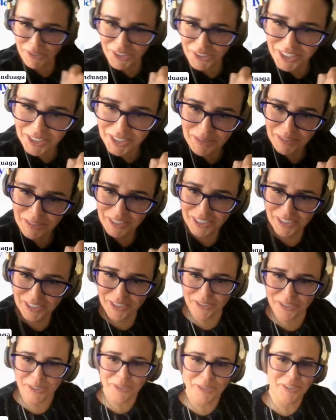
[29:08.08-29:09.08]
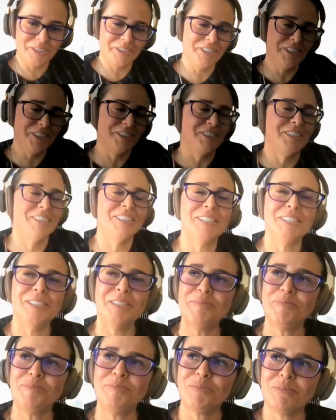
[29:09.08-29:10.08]
very similar to you, Uriel.
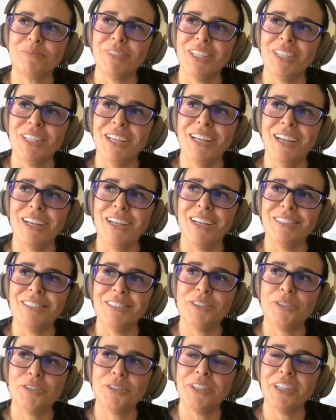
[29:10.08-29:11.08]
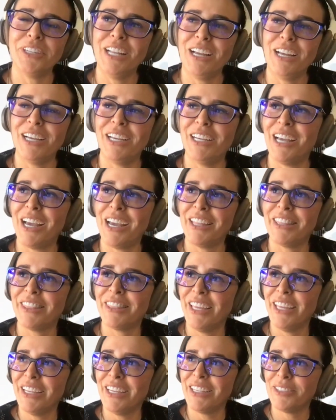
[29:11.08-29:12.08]
So then
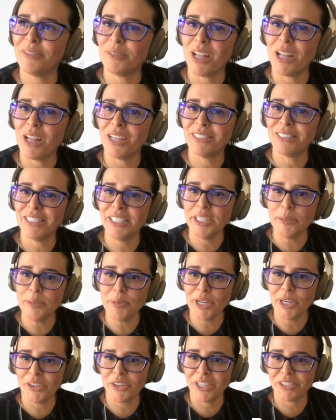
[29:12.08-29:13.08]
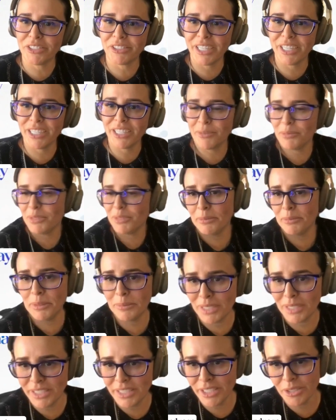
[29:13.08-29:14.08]
I think as an immigrant, right? I mean,
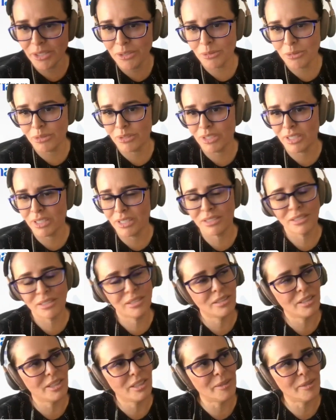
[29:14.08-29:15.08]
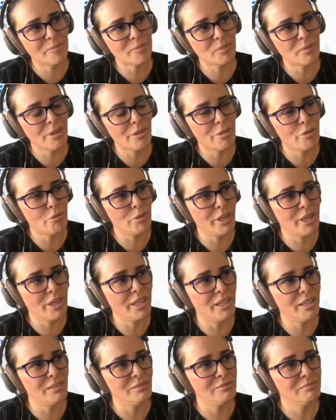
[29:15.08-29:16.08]
everybody knows it's the
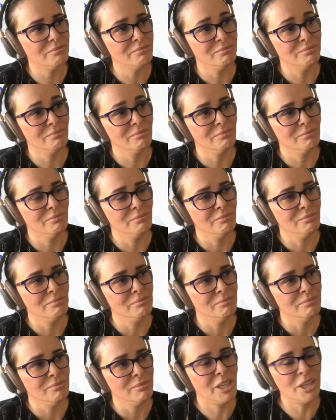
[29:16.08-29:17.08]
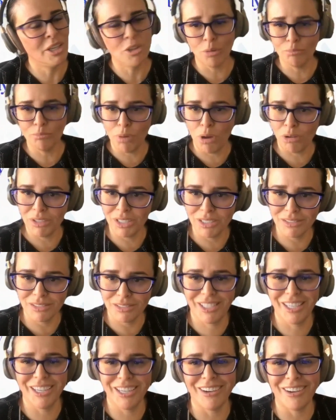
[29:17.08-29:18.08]
3 key
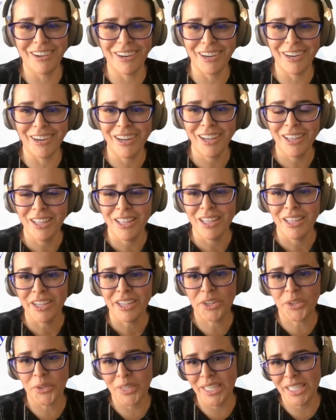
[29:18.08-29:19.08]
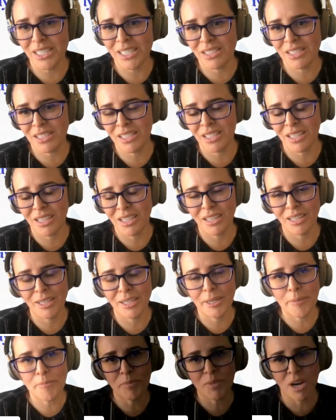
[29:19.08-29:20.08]
components are grit,
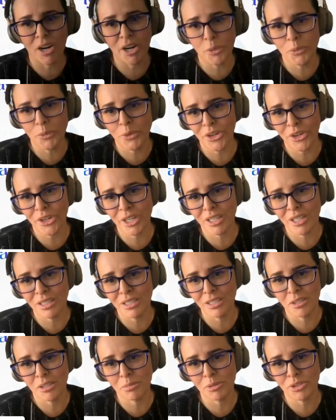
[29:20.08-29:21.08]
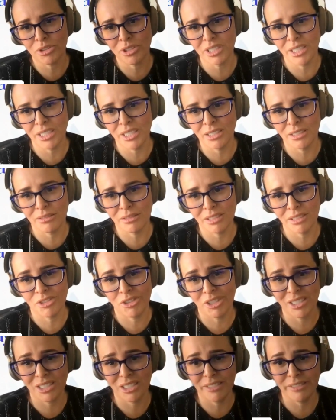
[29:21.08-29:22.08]
hard work, and especially
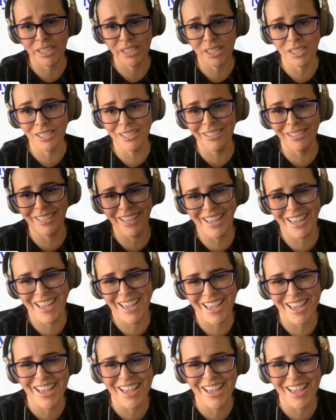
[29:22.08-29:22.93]
creativity.